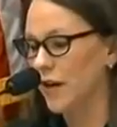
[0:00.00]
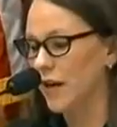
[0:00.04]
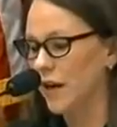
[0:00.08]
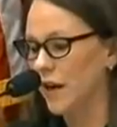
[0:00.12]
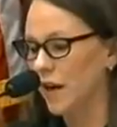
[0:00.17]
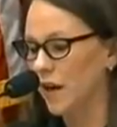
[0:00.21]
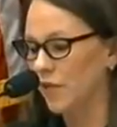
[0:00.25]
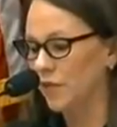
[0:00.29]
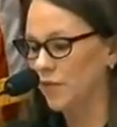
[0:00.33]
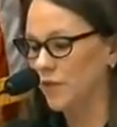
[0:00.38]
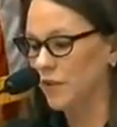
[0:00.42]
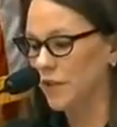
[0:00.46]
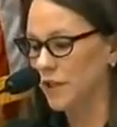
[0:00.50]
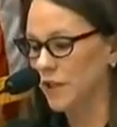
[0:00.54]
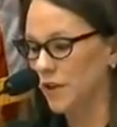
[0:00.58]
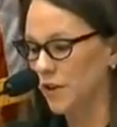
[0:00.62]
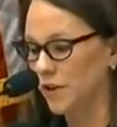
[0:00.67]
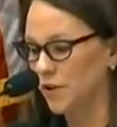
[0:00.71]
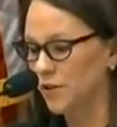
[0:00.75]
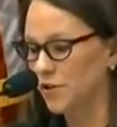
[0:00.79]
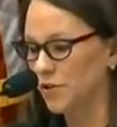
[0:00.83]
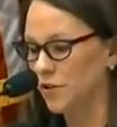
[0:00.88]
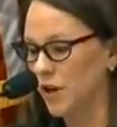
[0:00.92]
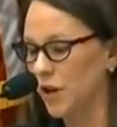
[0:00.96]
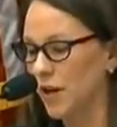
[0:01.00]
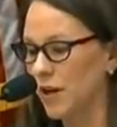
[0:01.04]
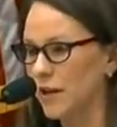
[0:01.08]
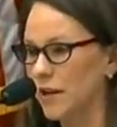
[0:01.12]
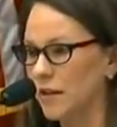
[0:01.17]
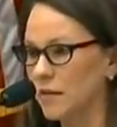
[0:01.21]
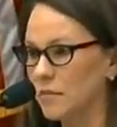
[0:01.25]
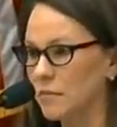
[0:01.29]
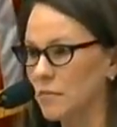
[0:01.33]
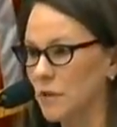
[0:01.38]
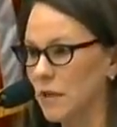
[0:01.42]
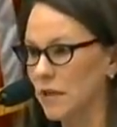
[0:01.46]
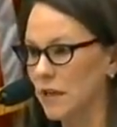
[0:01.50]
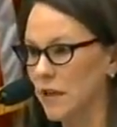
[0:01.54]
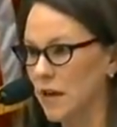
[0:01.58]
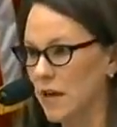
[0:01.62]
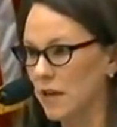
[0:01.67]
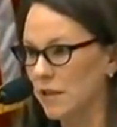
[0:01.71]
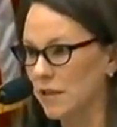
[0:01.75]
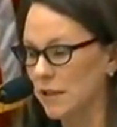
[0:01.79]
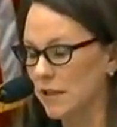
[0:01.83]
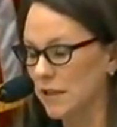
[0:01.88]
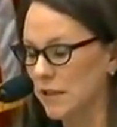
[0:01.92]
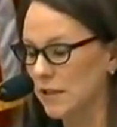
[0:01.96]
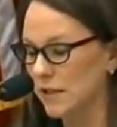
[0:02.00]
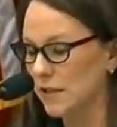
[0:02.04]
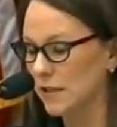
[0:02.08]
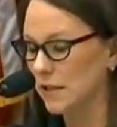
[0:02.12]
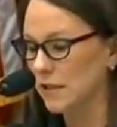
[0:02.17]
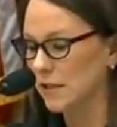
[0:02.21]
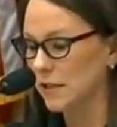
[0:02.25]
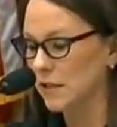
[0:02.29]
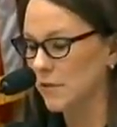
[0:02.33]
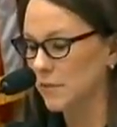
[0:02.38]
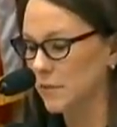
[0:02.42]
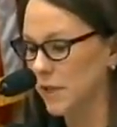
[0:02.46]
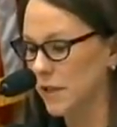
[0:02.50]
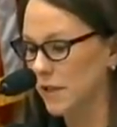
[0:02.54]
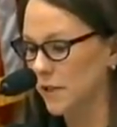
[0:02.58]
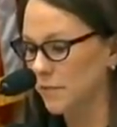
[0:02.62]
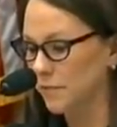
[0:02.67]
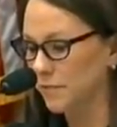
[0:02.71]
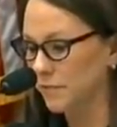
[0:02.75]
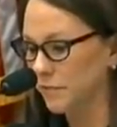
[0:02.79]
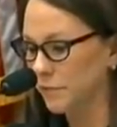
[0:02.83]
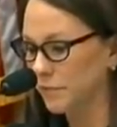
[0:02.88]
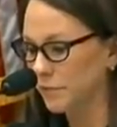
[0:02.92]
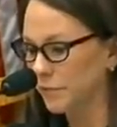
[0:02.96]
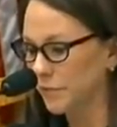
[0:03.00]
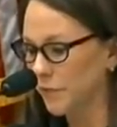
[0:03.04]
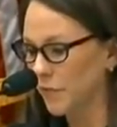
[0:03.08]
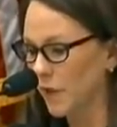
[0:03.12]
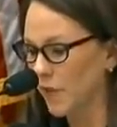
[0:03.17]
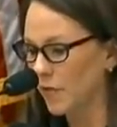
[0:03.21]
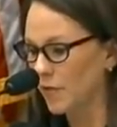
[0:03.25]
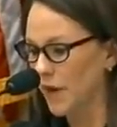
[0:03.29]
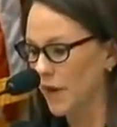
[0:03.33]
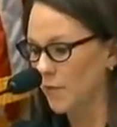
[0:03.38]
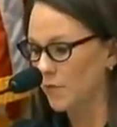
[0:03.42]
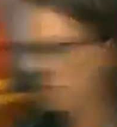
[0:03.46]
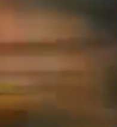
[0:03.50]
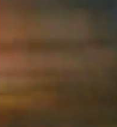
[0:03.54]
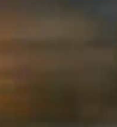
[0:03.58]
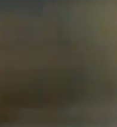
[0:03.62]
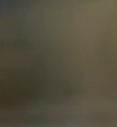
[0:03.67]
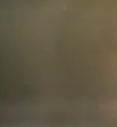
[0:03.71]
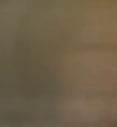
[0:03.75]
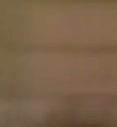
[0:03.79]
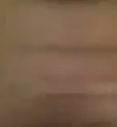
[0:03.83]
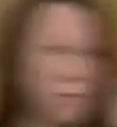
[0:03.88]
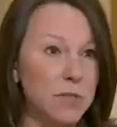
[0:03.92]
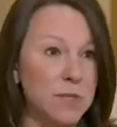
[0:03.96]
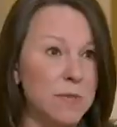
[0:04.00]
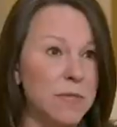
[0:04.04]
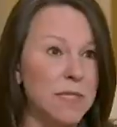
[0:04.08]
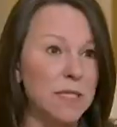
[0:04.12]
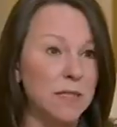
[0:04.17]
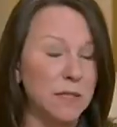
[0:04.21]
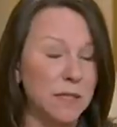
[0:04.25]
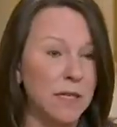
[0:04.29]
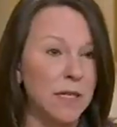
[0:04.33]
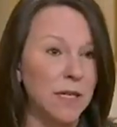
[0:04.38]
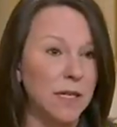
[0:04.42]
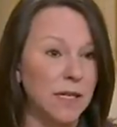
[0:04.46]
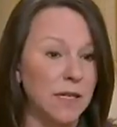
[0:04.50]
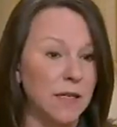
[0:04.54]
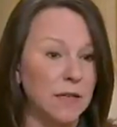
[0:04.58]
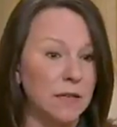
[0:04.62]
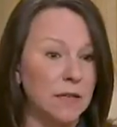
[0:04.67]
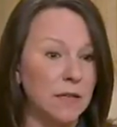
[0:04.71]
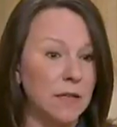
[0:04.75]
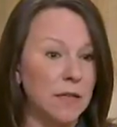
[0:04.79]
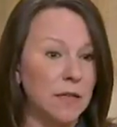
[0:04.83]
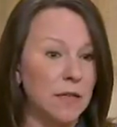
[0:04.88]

examining U.S. force posture on the day that press release went out. It was misleading.